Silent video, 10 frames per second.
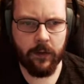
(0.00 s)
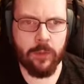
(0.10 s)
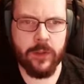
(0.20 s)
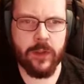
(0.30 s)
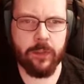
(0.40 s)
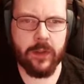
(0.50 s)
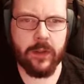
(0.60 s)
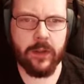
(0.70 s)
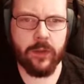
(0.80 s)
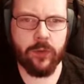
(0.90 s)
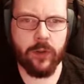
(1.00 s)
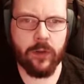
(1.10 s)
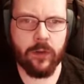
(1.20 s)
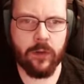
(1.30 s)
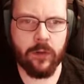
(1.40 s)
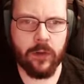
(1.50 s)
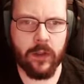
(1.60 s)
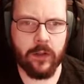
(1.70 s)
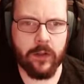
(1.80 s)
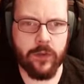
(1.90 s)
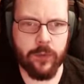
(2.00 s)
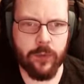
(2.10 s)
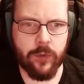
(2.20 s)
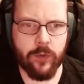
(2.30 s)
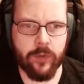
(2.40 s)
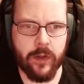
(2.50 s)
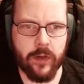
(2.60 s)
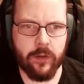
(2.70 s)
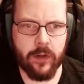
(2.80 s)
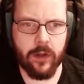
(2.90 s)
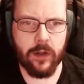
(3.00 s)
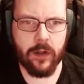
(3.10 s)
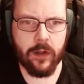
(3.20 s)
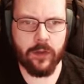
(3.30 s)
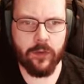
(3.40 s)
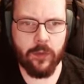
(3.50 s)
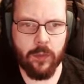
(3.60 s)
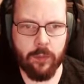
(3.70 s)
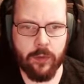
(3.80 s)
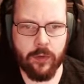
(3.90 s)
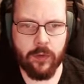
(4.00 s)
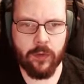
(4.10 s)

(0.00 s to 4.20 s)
I must have been in this one. Yeah, there's a bird over here. I kinda remember.